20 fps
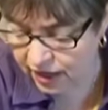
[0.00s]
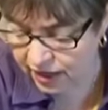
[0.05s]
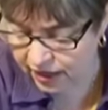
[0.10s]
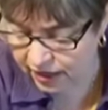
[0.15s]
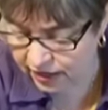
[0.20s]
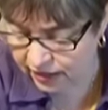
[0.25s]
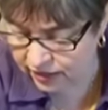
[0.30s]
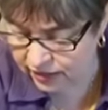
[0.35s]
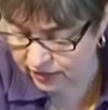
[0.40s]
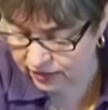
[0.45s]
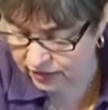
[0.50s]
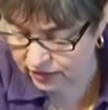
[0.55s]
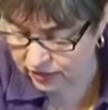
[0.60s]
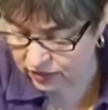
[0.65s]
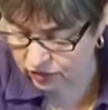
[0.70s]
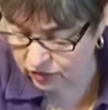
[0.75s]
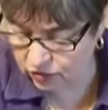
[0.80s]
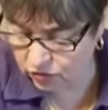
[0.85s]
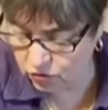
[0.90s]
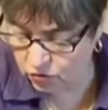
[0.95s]
a
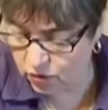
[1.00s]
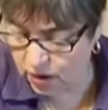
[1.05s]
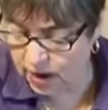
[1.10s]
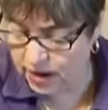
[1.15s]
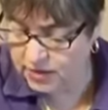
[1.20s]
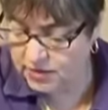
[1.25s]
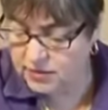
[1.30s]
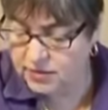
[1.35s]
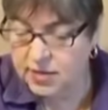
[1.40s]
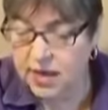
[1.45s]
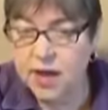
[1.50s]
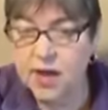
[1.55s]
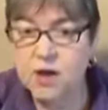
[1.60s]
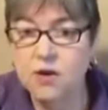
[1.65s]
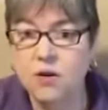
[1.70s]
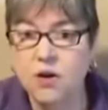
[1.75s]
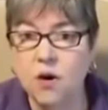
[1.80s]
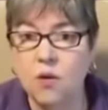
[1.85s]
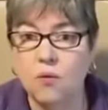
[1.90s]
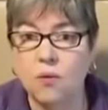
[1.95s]
great
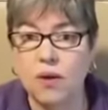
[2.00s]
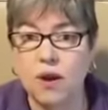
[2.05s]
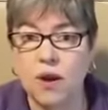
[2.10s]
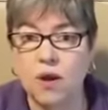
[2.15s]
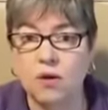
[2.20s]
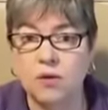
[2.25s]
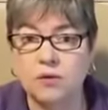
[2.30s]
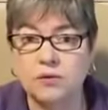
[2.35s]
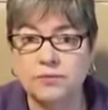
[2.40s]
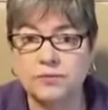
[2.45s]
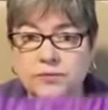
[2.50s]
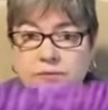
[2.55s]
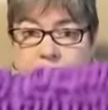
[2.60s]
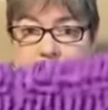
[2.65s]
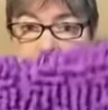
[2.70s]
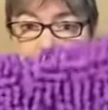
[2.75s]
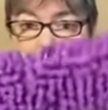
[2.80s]
sale going on.